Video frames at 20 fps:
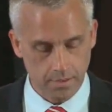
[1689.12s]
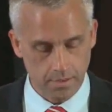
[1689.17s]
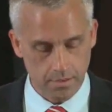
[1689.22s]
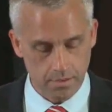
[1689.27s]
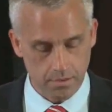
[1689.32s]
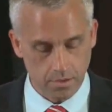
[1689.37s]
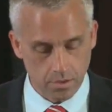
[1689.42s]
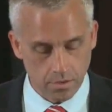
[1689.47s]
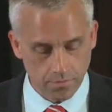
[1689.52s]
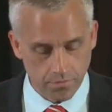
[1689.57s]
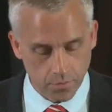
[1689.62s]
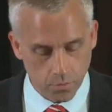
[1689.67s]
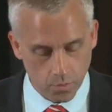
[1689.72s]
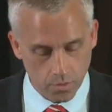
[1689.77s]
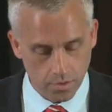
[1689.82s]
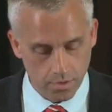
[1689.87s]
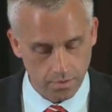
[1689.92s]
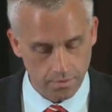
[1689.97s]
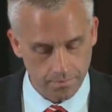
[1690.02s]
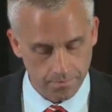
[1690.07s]
Turn, if you
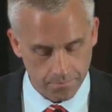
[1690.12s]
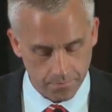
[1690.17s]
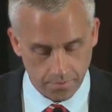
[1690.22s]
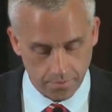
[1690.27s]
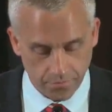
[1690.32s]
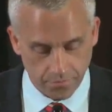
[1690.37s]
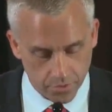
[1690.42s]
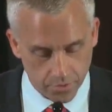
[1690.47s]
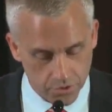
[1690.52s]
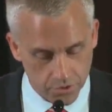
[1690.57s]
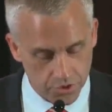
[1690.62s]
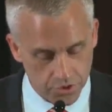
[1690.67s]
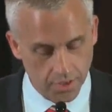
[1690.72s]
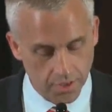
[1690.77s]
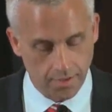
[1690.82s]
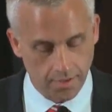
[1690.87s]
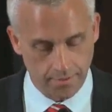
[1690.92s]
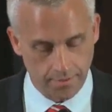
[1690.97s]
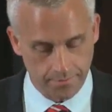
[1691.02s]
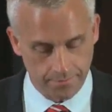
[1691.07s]
would, to 1
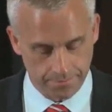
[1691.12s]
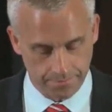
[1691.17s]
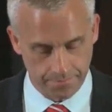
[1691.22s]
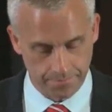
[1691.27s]
John.